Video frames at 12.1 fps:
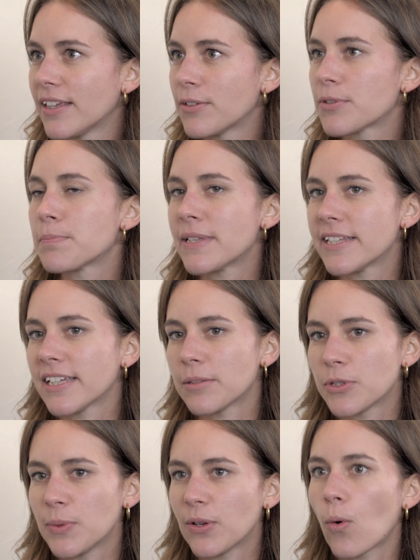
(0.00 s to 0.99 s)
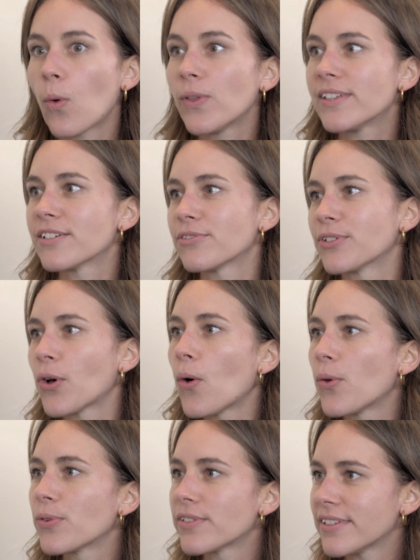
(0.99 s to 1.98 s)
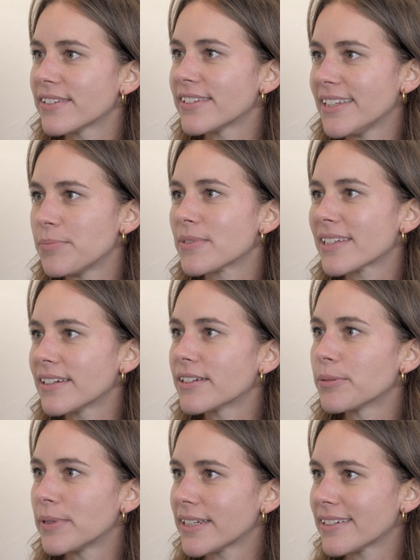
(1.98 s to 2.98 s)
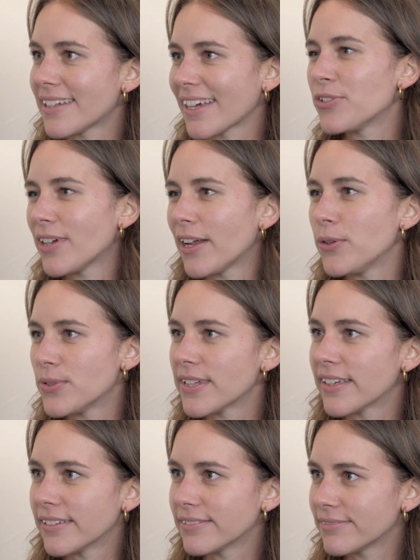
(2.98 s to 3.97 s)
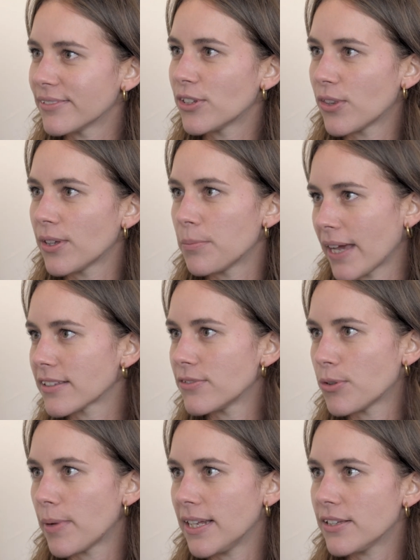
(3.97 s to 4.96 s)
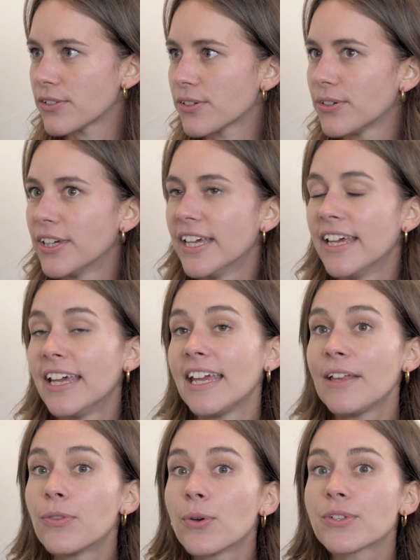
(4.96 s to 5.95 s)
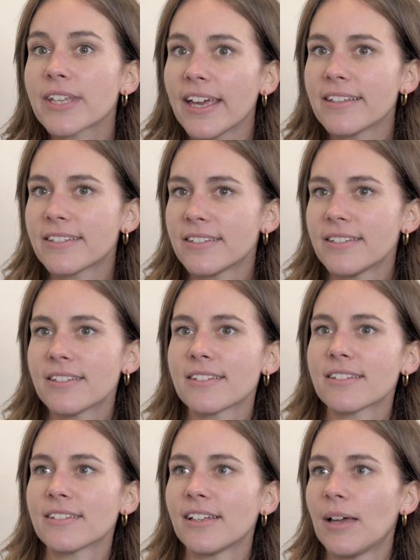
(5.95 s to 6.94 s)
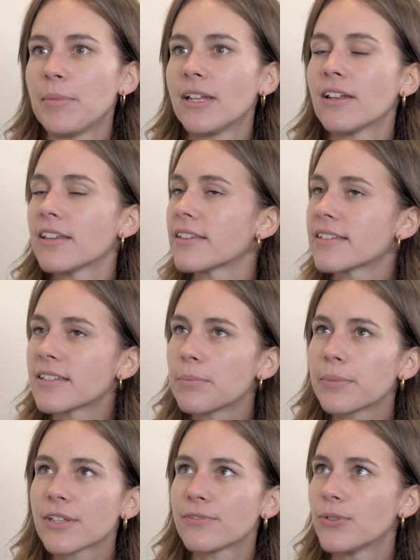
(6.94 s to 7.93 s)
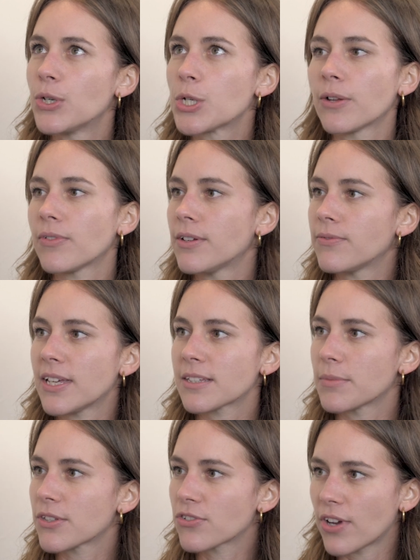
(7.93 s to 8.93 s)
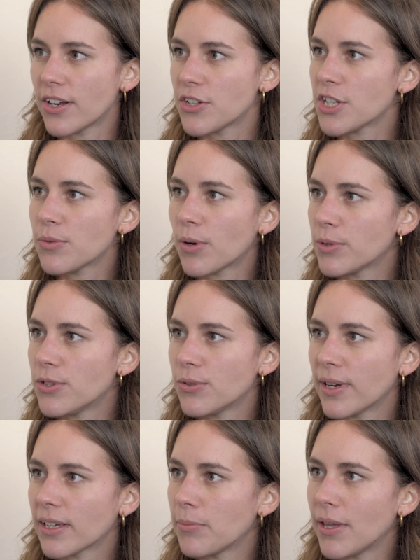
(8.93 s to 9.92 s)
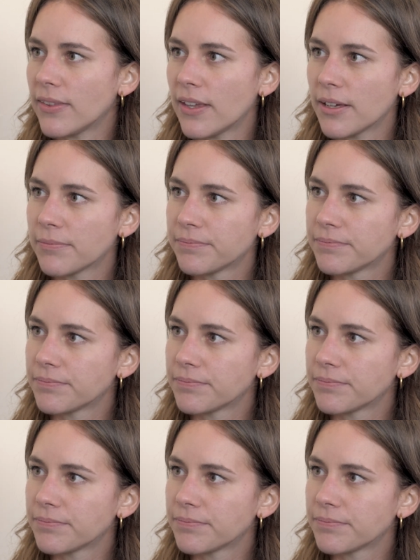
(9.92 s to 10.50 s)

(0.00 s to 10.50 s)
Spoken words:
Splitting it between all these different goals seems a little bit like you're diluting the impact of your money. So in those cases, I mean, the simplest version of an investment strategy, what would you recommend there?